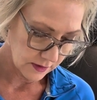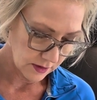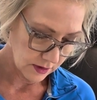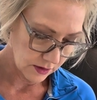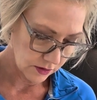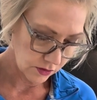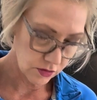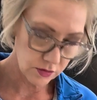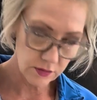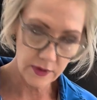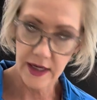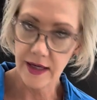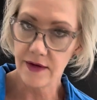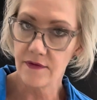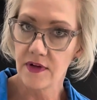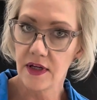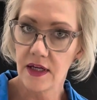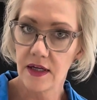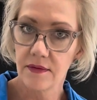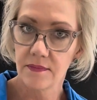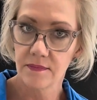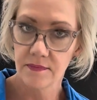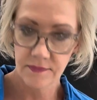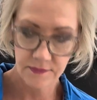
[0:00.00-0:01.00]

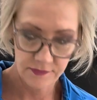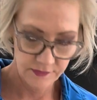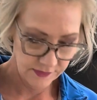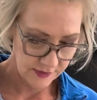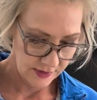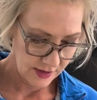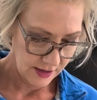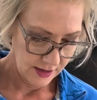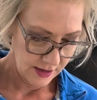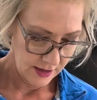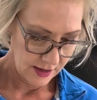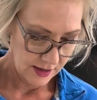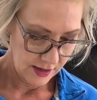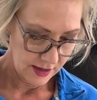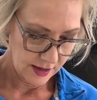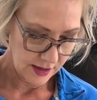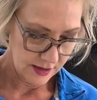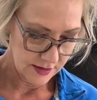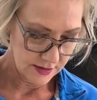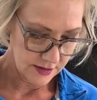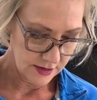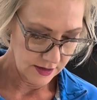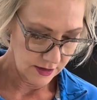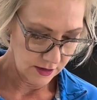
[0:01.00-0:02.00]
gravy
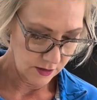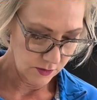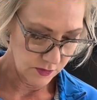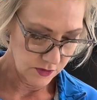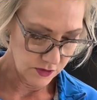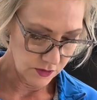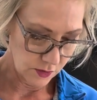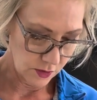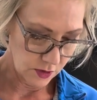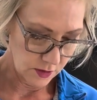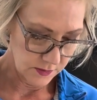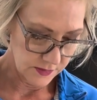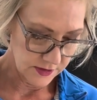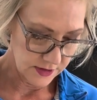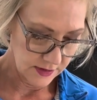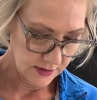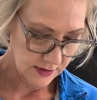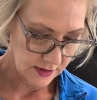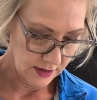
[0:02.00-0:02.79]
as it absorbs.